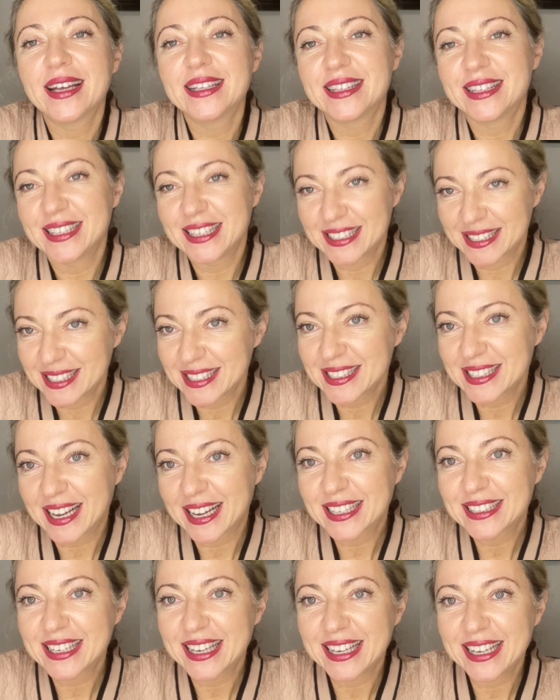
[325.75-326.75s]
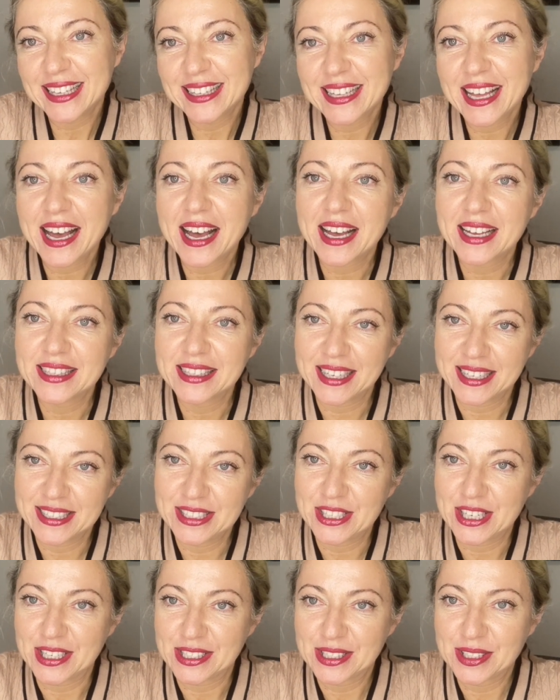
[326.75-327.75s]
This is Dr. Ina at
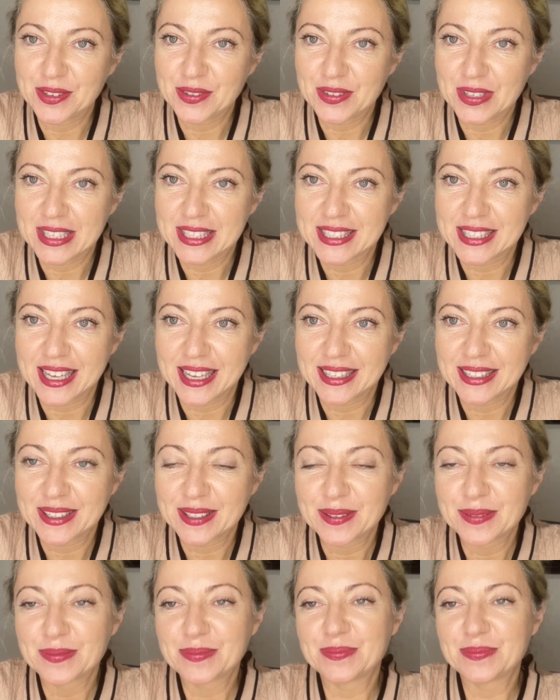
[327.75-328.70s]
Digestive Reset.